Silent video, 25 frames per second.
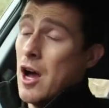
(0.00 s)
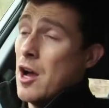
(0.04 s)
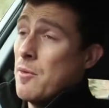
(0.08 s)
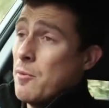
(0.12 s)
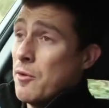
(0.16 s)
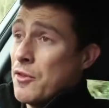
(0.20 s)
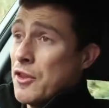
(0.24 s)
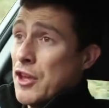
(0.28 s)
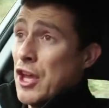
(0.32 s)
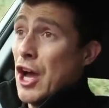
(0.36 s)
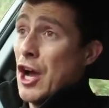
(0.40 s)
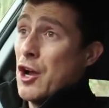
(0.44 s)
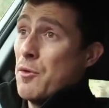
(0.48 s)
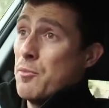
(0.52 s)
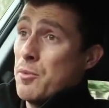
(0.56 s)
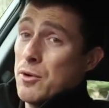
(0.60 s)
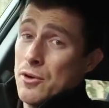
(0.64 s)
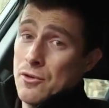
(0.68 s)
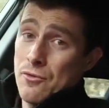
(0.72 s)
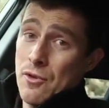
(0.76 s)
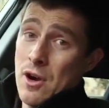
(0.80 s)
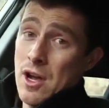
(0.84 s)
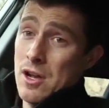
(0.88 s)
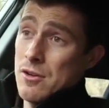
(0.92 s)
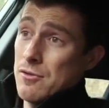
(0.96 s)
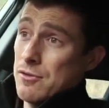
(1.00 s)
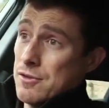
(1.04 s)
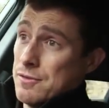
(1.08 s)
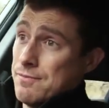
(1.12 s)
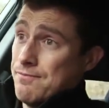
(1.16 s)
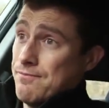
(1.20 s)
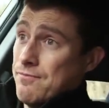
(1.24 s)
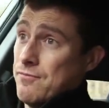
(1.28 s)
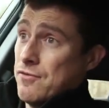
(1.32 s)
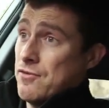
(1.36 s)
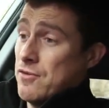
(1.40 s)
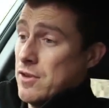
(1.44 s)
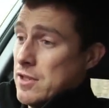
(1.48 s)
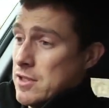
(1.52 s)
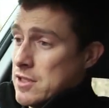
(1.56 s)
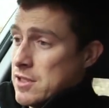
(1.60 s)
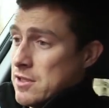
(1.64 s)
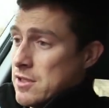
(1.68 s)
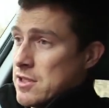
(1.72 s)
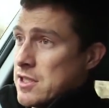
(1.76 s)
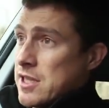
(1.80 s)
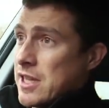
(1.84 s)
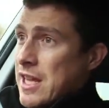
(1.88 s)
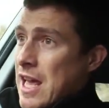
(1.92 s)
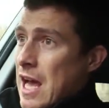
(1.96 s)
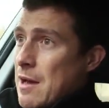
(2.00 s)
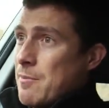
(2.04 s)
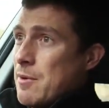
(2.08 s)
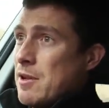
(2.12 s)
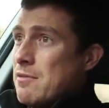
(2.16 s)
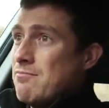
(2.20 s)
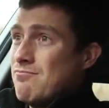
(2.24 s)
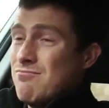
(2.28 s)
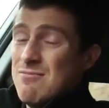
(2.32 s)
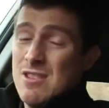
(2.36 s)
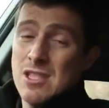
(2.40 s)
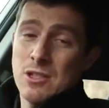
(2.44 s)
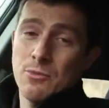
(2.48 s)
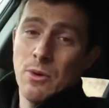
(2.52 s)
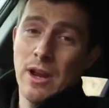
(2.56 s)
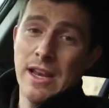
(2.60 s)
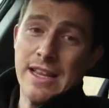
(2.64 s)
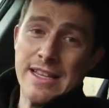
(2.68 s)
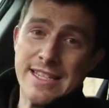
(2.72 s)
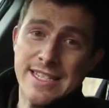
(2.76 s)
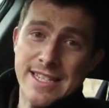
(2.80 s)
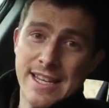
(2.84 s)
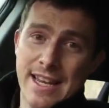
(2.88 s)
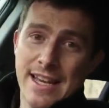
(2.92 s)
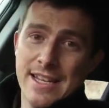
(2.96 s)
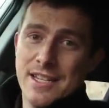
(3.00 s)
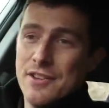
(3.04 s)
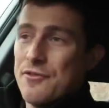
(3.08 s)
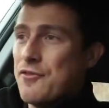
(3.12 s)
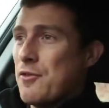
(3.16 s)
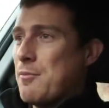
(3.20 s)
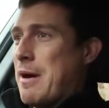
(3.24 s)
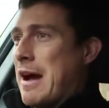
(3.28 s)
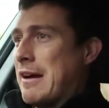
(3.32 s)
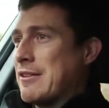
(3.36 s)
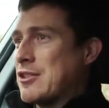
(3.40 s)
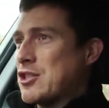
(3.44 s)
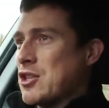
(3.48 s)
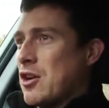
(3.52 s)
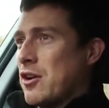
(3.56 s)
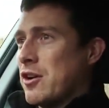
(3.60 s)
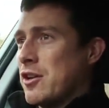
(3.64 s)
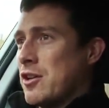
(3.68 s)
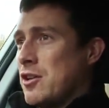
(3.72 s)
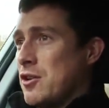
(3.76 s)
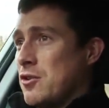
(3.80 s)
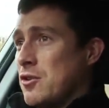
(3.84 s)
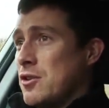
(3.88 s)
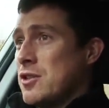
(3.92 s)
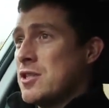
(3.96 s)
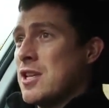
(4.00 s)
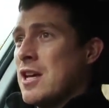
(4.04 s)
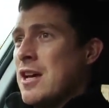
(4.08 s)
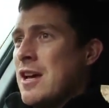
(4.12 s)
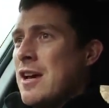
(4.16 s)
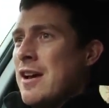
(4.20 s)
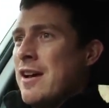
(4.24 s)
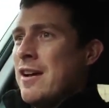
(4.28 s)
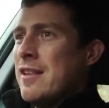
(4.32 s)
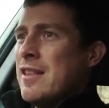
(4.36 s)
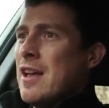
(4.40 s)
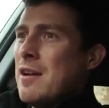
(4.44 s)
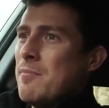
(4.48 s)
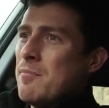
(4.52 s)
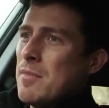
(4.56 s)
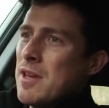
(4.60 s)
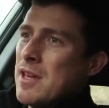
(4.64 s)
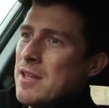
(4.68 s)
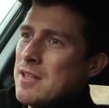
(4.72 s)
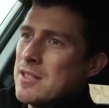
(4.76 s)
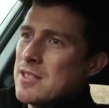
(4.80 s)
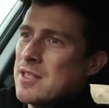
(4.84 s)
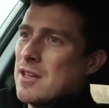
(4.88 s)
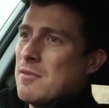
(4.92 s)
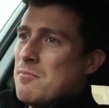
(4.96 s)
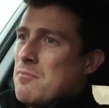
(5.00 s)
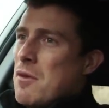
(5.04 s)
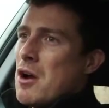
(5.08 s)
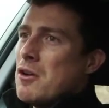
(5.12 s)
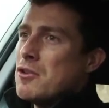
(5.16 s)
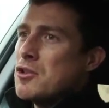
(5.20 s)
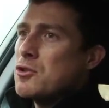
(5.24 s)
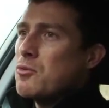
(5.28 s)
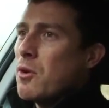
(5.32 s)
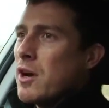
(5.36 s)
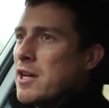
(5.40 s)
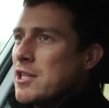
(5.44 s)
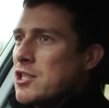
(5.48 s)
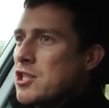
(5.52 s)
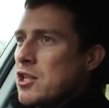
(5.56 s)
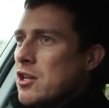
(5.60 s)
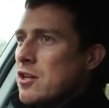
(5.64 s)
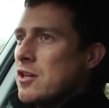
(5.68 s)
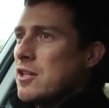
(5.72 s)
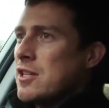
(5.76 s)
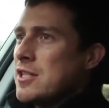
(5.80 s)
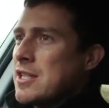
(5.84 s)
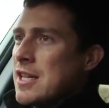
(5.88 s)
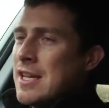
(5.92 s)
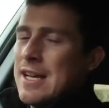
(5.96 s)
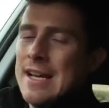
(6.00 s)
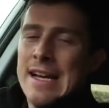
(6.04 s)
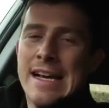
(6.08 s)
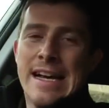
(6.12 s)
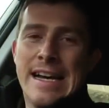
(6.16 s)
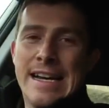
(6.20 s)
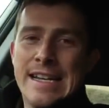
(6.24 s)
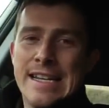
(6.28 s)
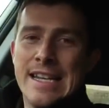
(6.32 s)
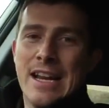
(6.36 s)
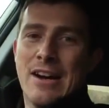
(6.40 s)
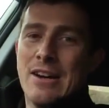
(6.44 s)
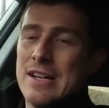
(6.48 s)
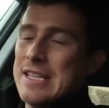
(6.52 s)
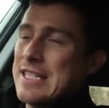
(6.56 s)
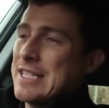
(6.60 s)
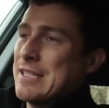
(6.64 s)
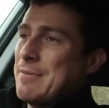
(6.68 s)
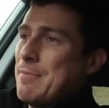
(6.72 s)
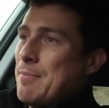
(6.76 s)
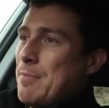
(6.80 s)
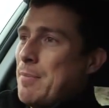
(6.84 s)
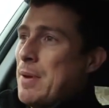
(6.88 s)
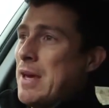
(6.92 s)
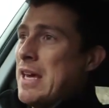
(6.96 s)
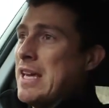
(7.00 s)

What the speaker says: home on the open road. For instance, the cabin, it's well insulated from outside noise. That means that motorway journeys are nice and